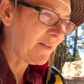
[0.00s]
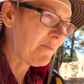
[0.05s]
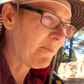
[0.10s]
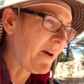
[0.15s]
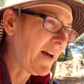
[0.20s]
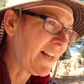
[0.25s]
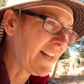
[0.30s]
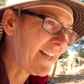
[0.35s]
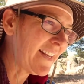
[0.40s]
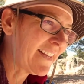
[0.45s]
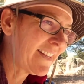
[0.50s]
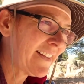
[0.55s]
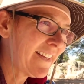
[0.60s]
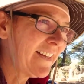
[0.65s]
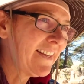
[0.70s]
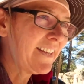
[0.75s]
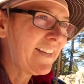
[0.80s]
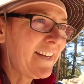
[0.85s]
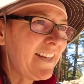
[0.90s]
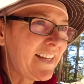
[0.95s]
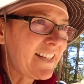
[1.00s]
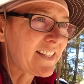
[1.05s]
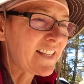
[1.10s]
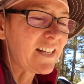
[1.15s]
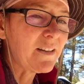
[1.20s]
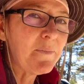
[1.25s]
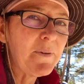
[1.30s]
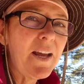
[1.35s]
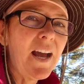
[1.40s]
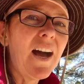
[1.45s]
But it's
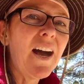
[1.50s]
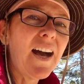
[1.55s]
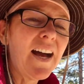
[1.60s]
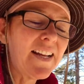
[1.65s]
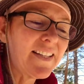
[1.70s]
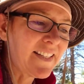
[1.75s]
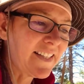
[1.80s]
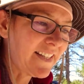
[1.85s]
going to be hot,